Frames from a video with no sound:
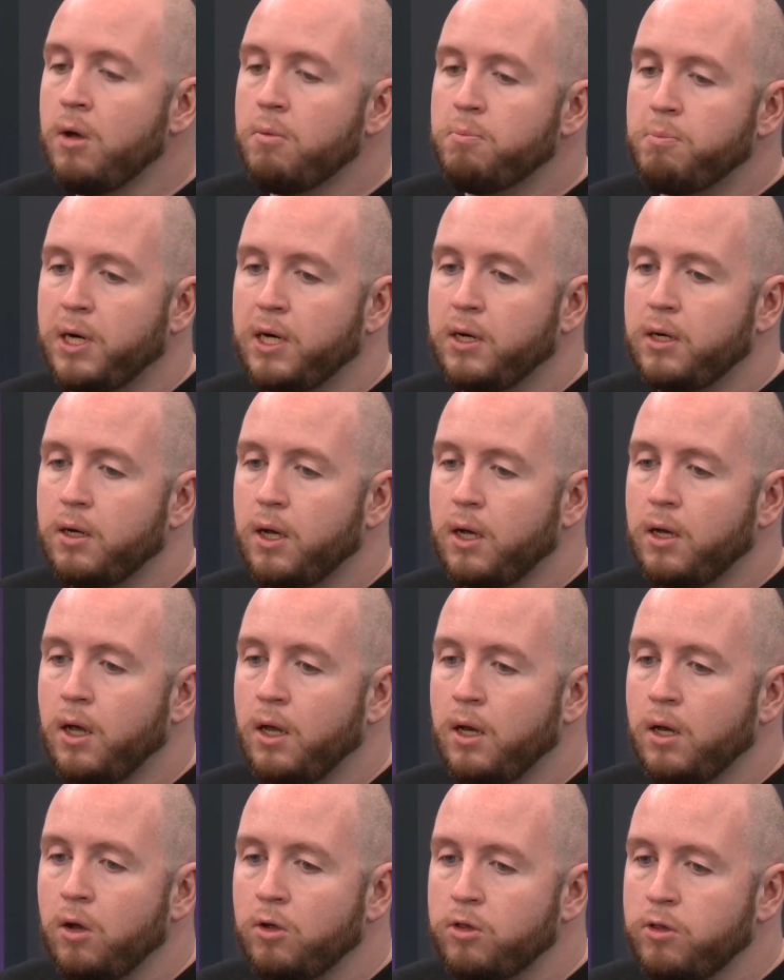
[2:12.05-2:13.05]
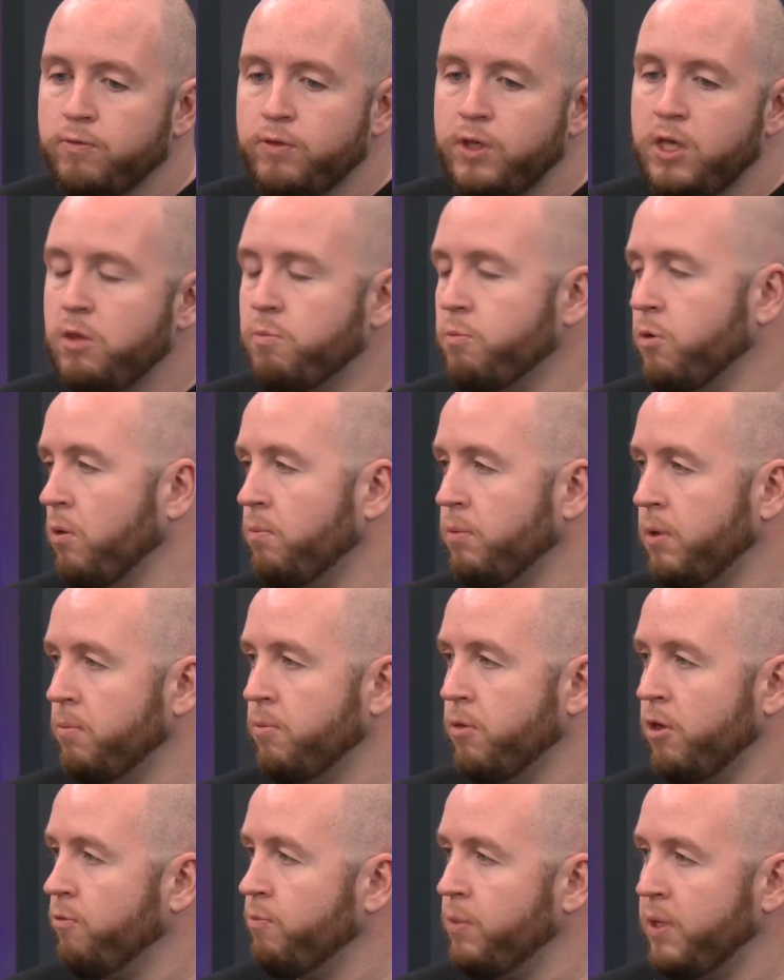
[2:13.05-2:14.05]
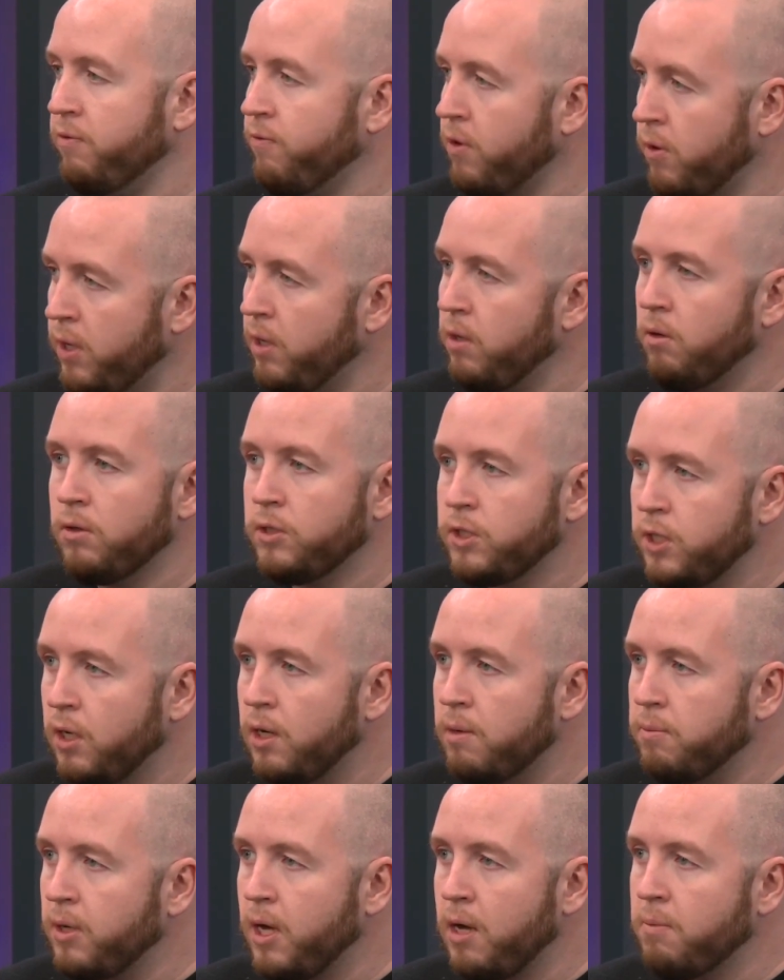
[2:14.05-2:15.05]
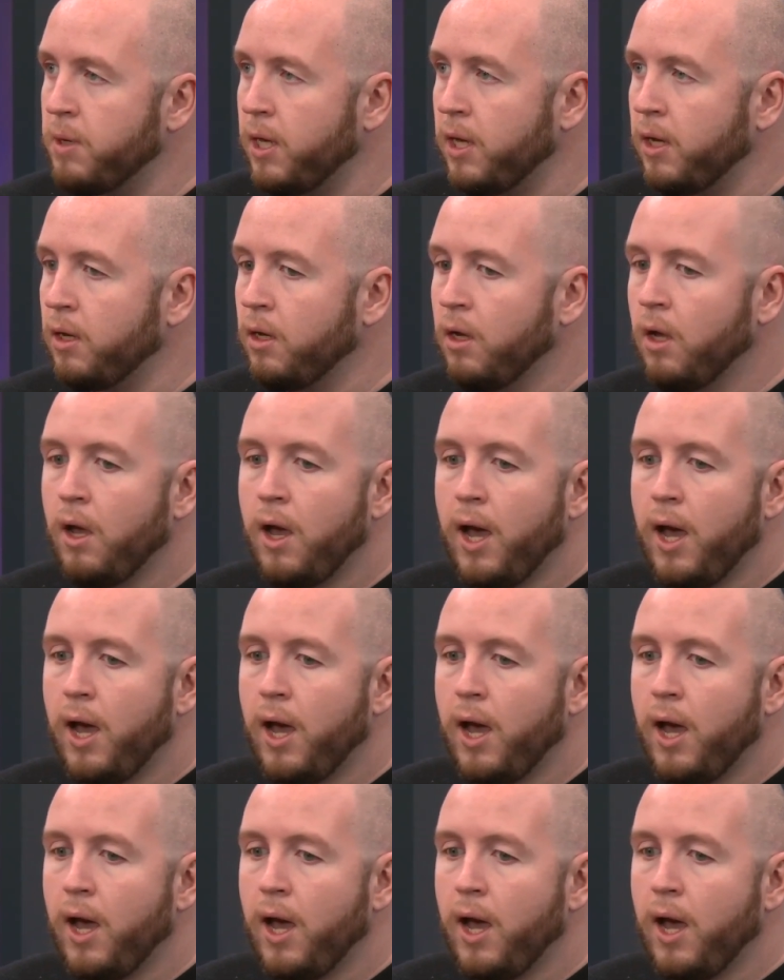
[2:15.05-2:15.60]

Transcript: But a lot of these problems have been a very long time coming.